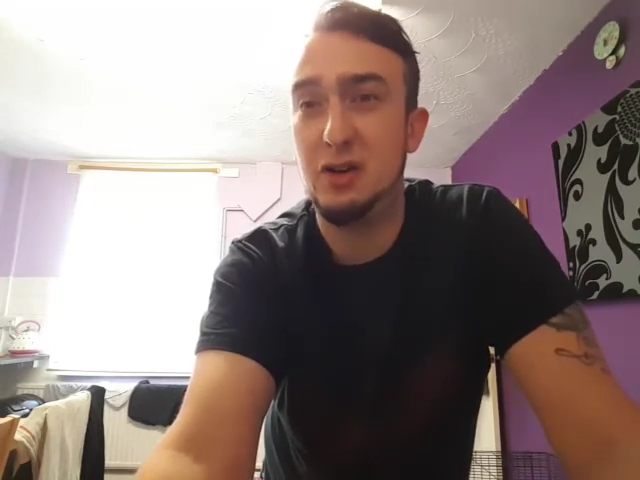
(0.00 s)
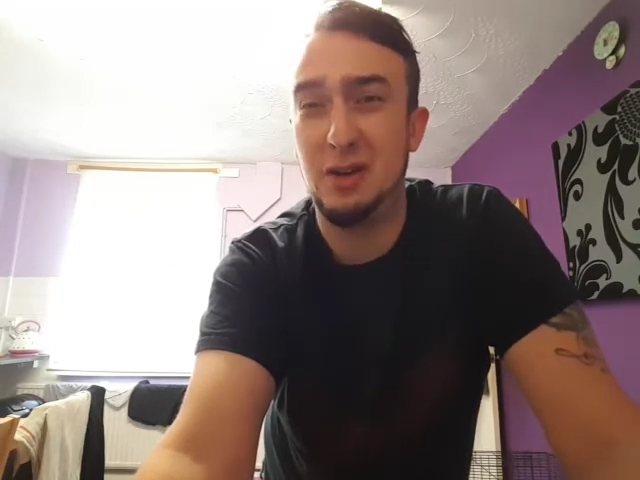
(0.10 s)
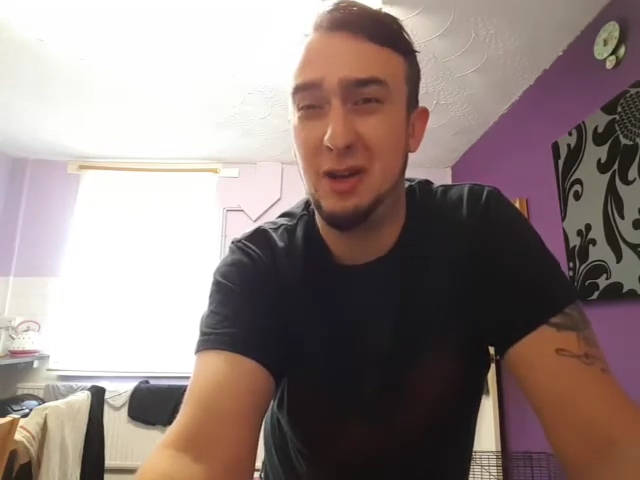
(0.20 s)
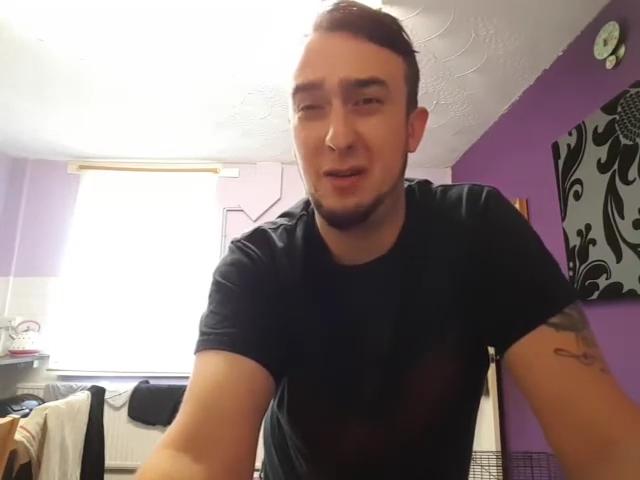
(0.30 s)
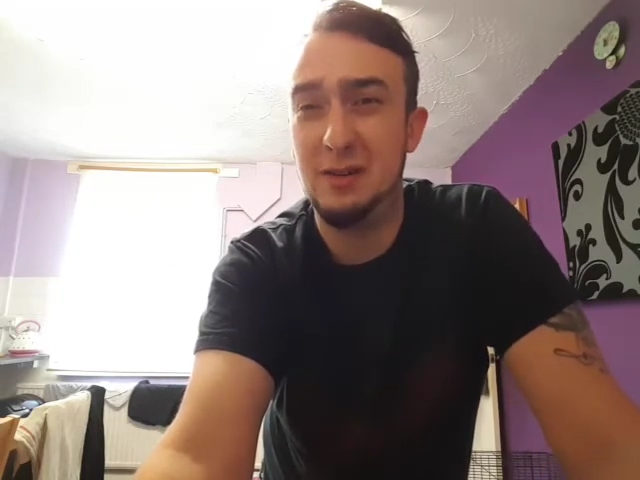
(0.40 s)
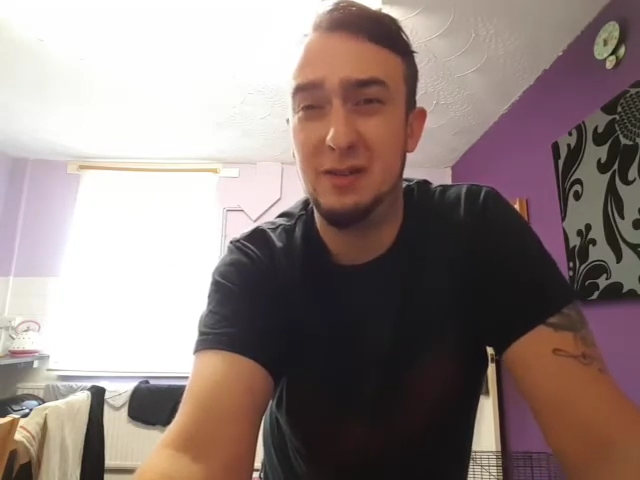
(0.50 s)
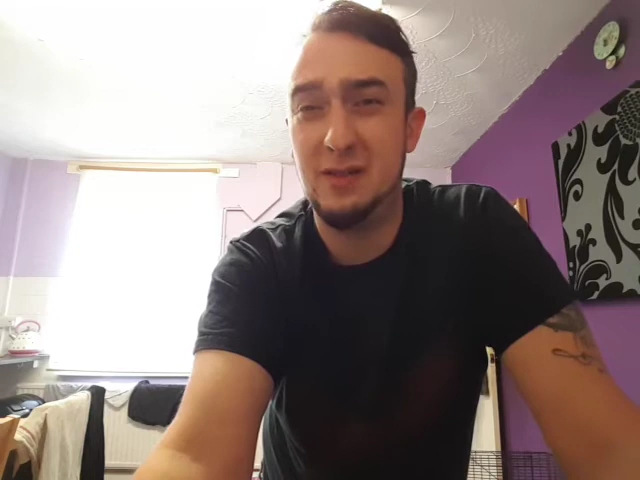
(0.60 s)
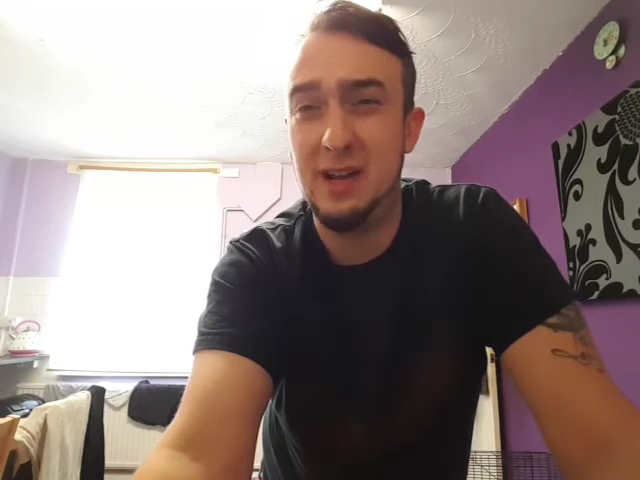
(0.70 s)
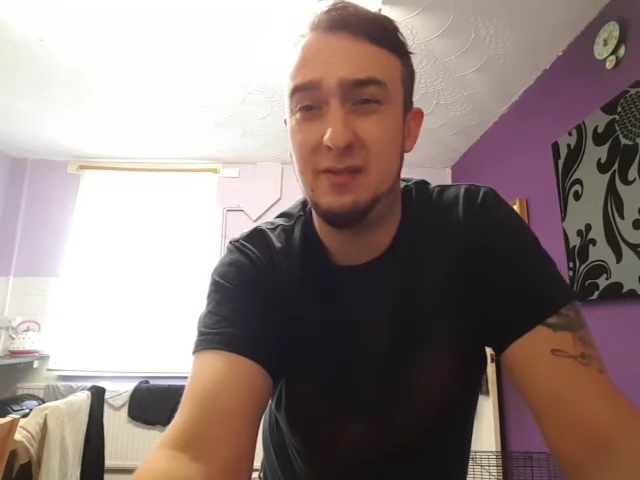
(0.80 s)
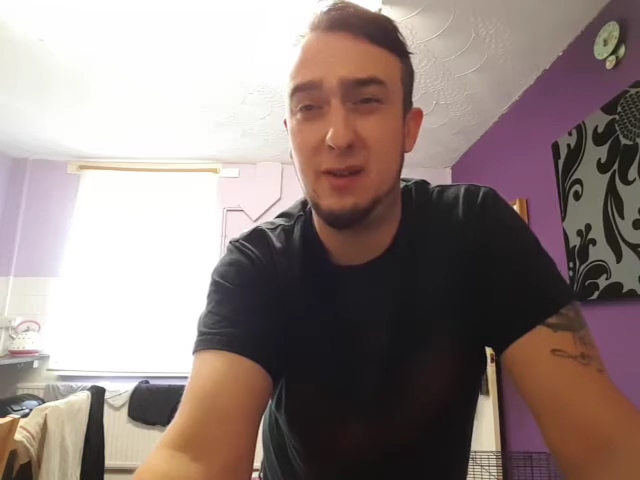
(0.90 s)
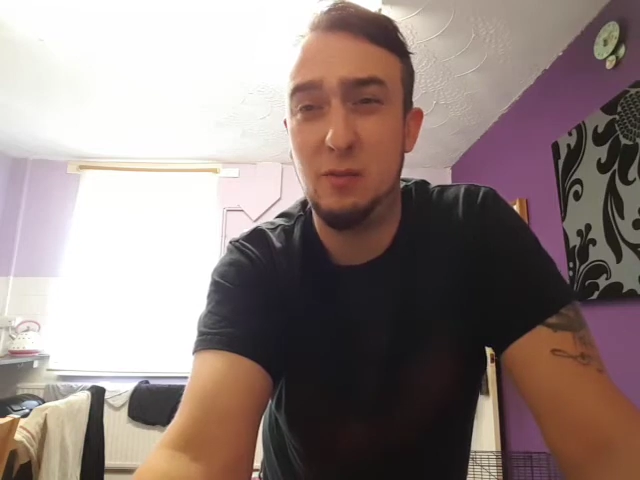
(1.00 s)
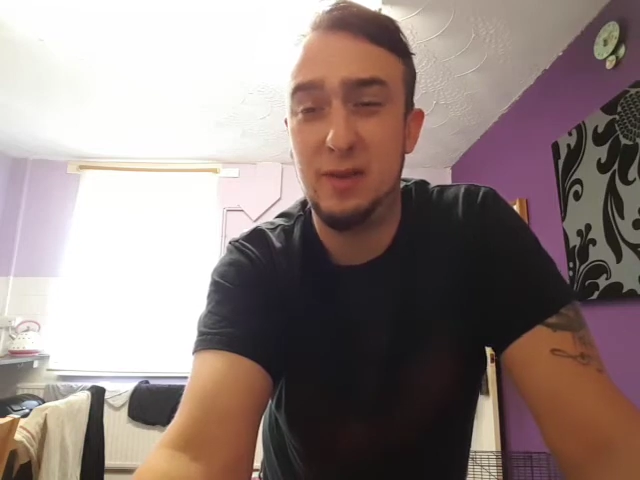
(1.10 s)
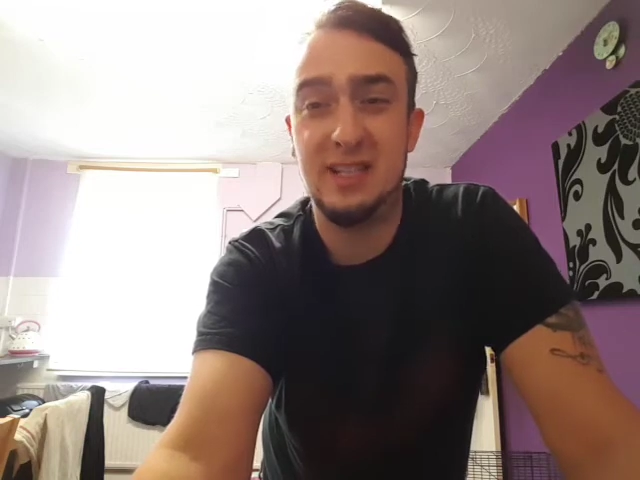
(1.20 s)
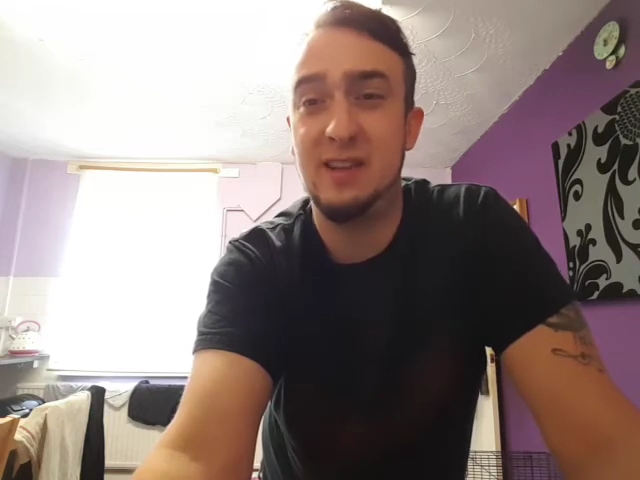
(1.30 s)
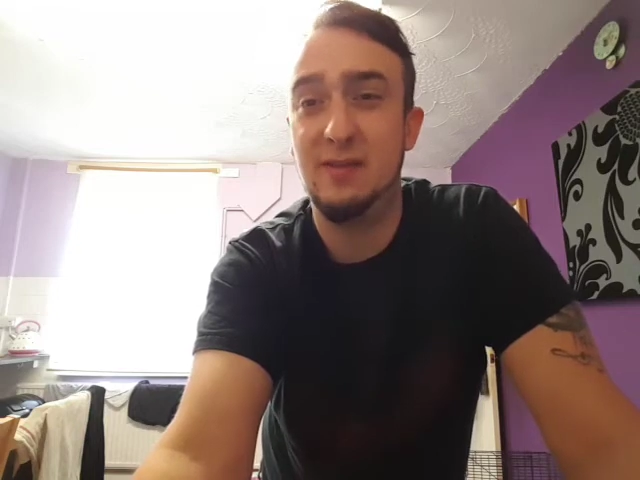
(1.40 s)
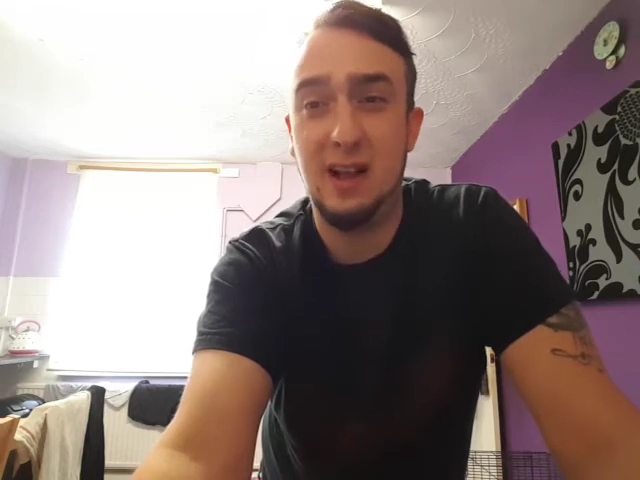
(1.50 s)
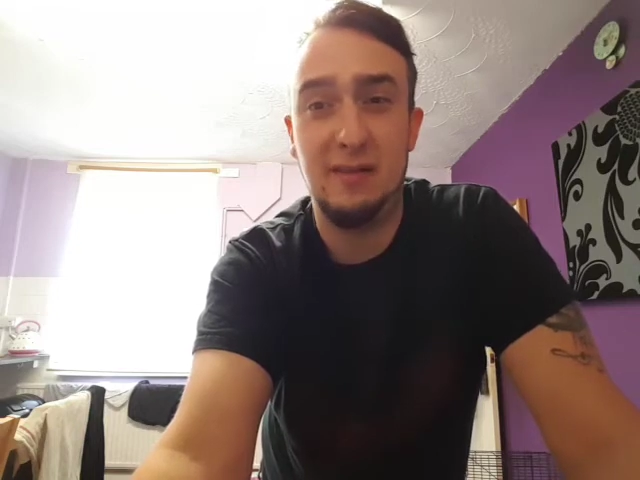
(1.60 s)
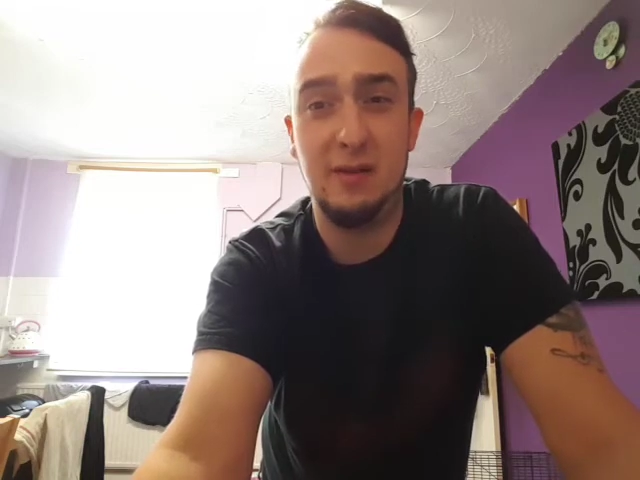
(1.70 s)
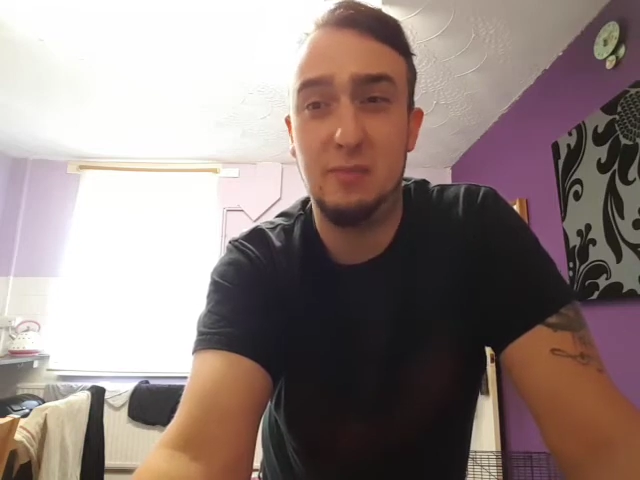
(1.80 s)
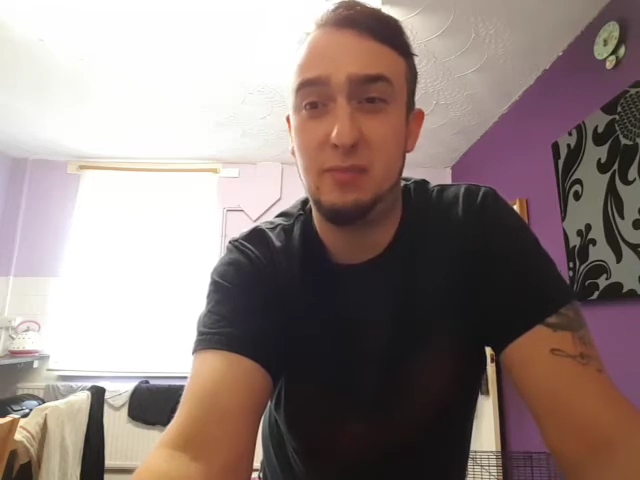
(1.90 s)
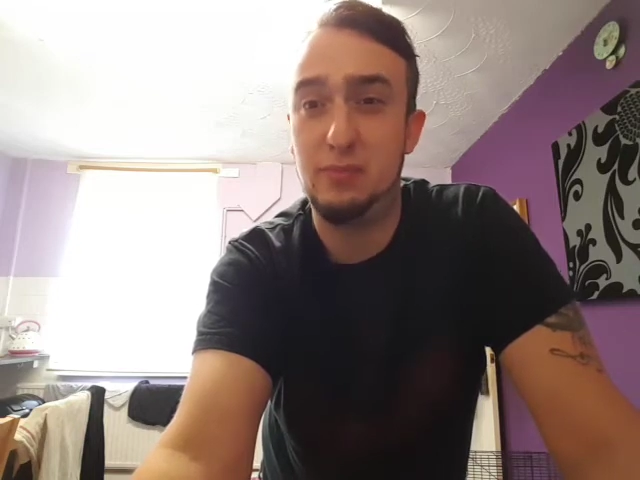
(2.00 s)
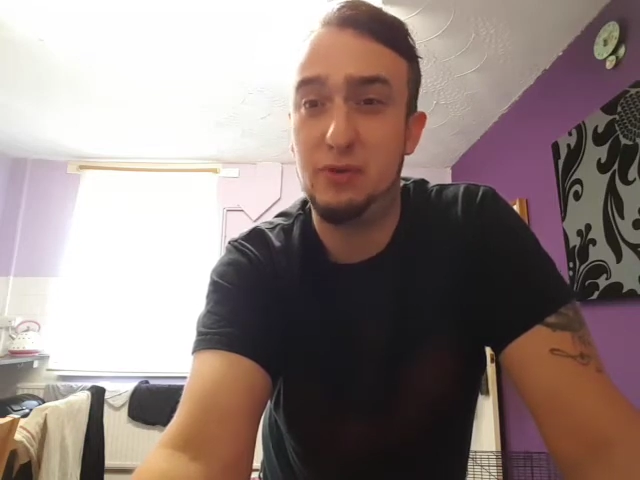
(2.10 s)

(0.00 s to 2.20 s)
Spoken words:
chocolate orange flavour, whiskey flavour,